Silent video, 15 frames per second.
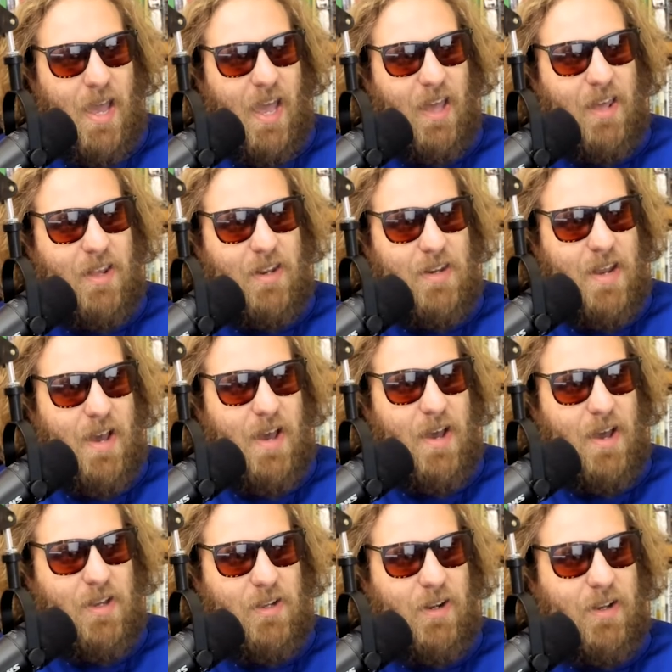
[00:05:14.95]
and
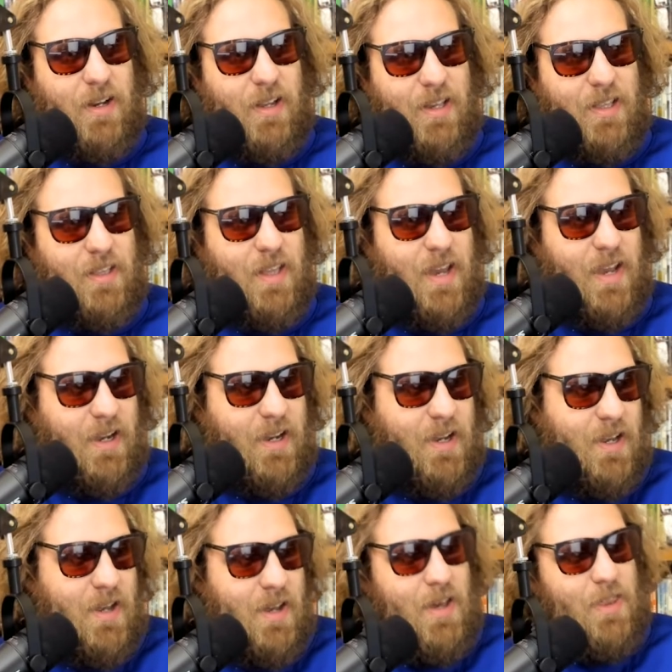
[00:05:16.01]
you're going to get like
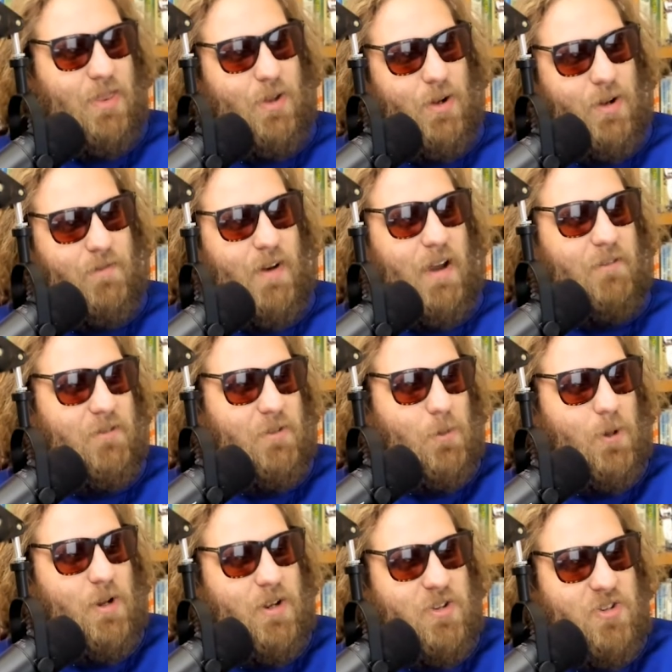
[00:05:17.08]
35-1
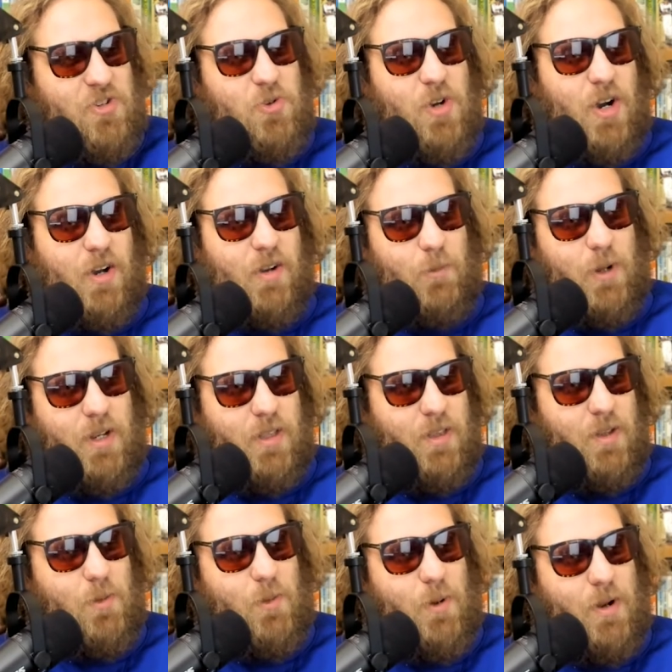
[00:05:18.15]
on Judon winning
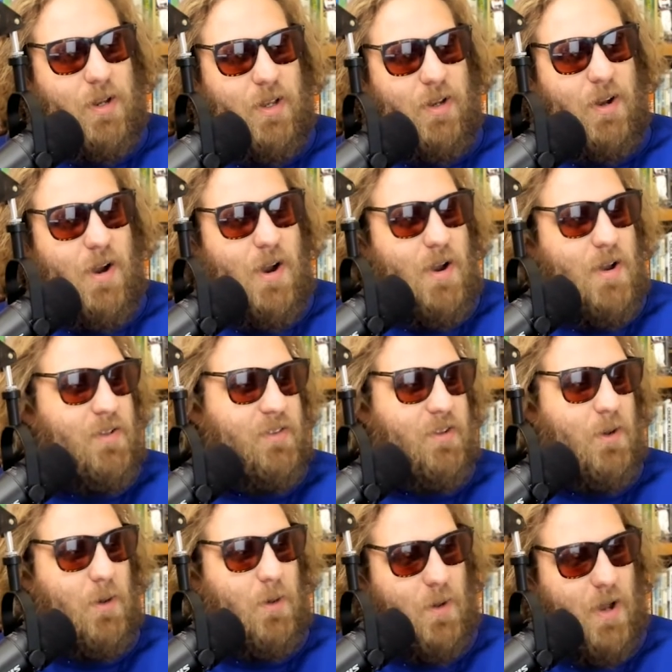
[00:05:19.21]
the award here.
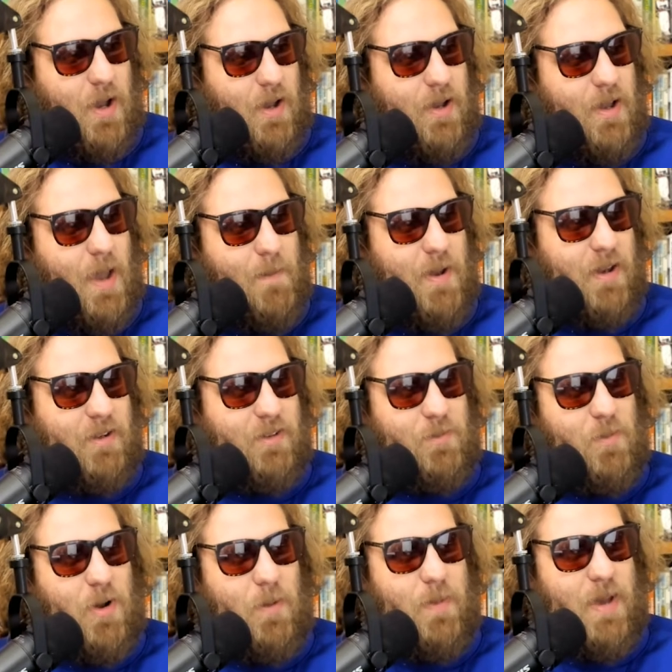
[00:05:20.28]
So I made a
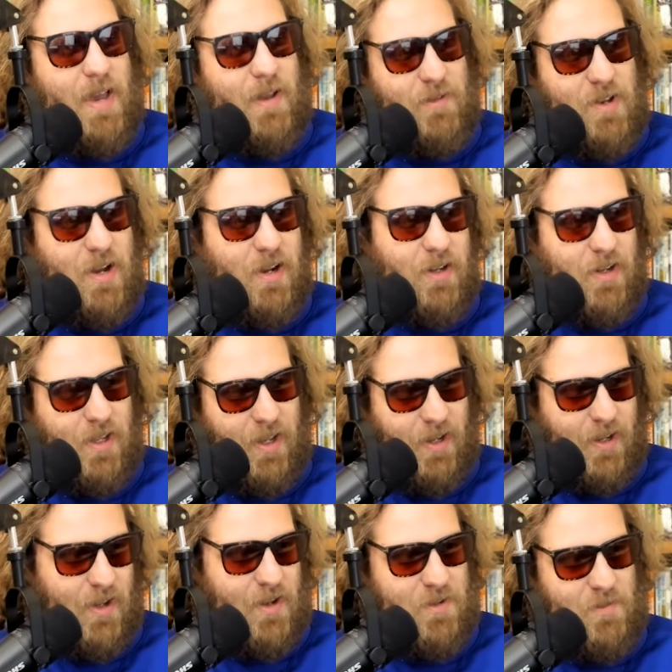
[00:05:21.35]
small bet, talking like
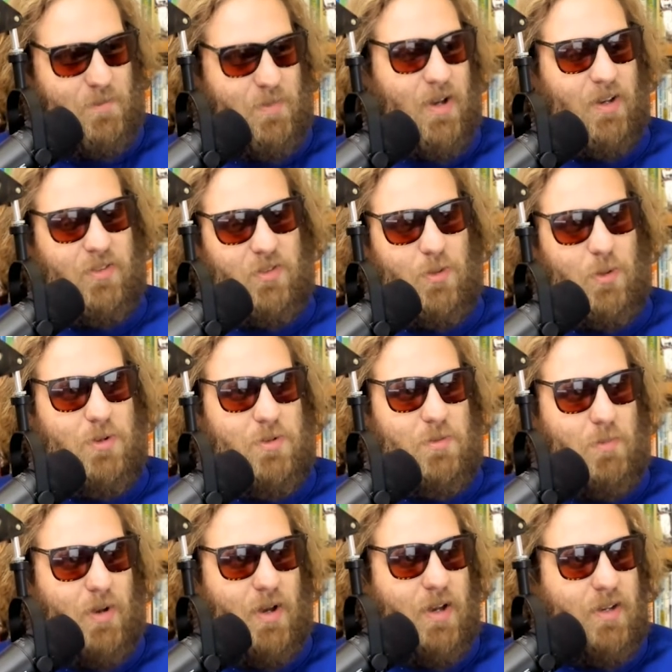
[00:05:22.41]
$100,
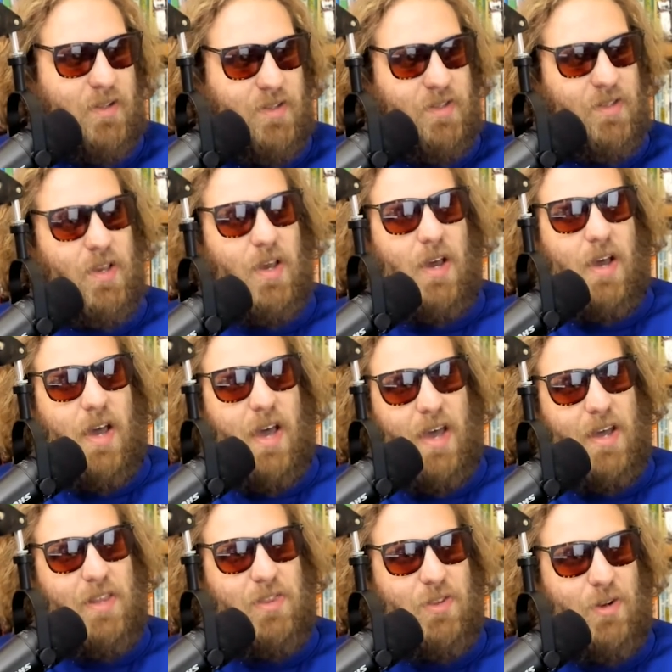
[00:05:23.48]
$200
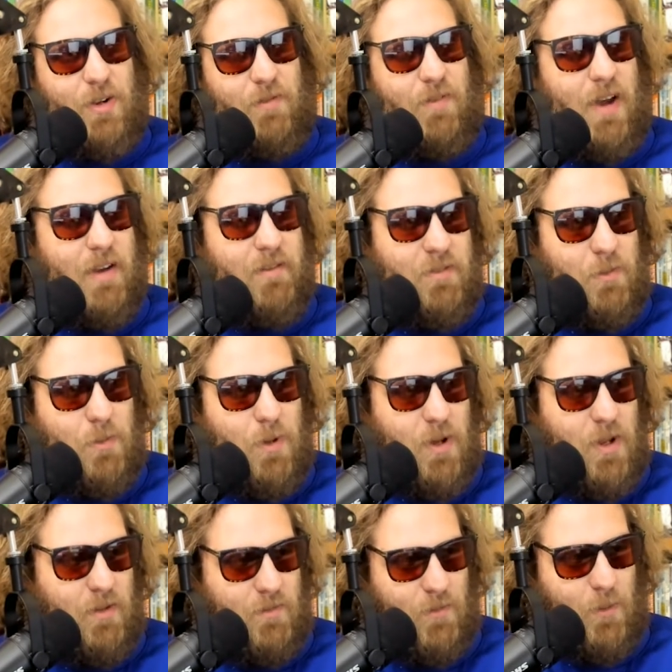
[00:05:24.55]
at
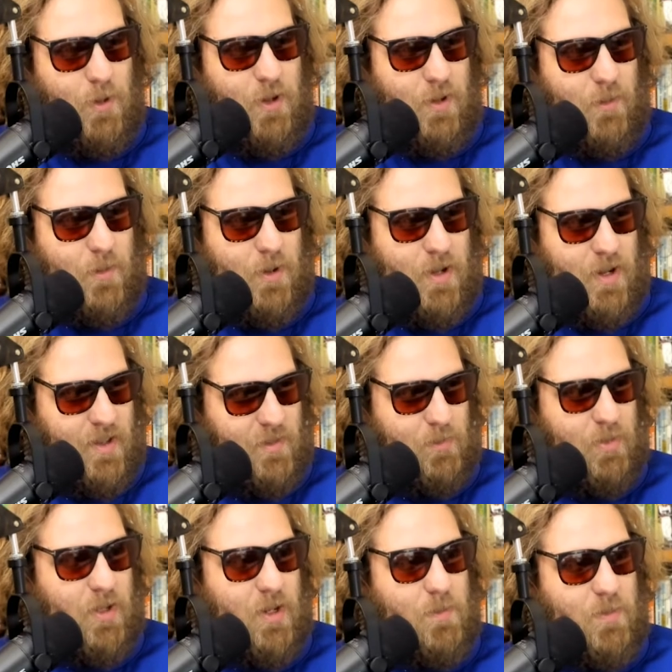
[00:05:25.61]
35-1, at 40-1. I
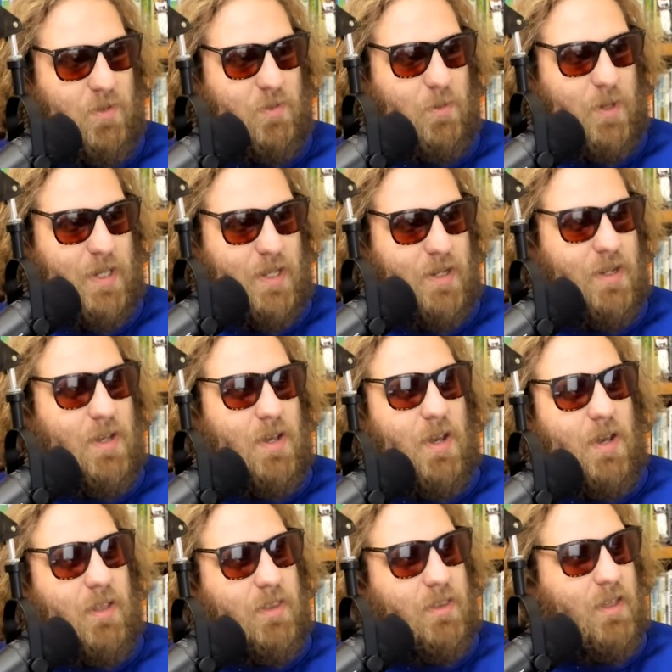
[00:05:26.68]
split it between
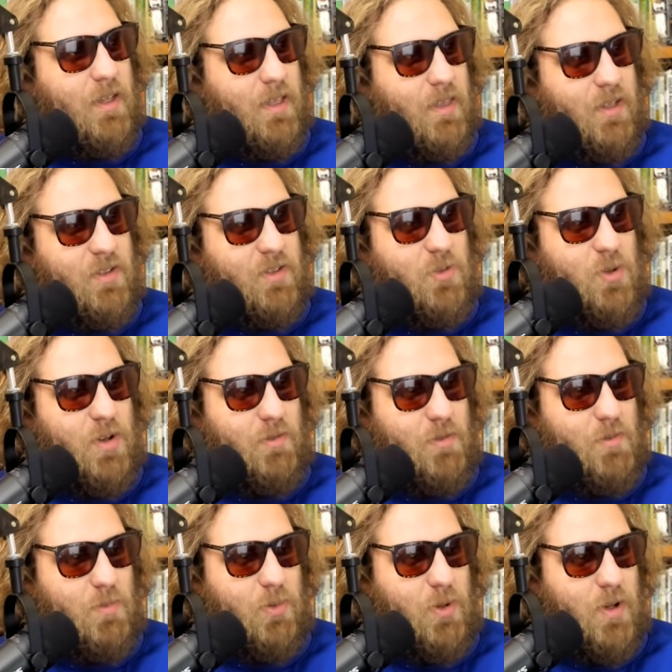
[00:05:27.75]
the two
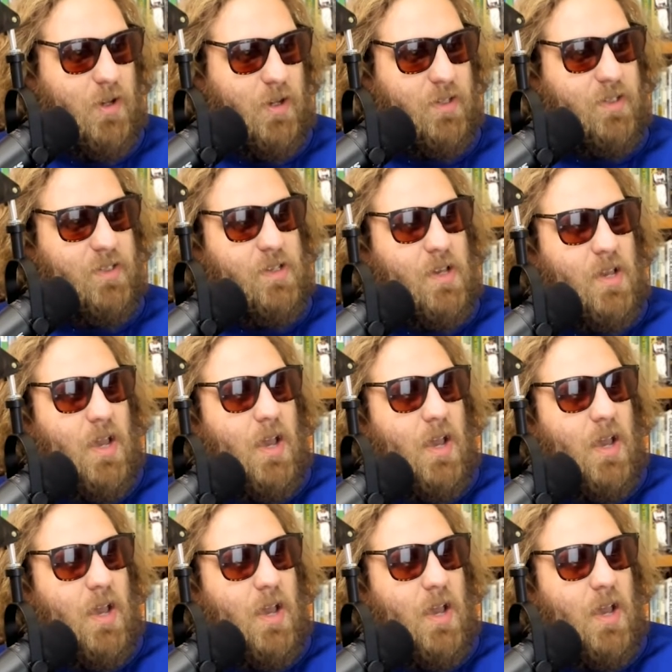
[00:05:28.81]
different books.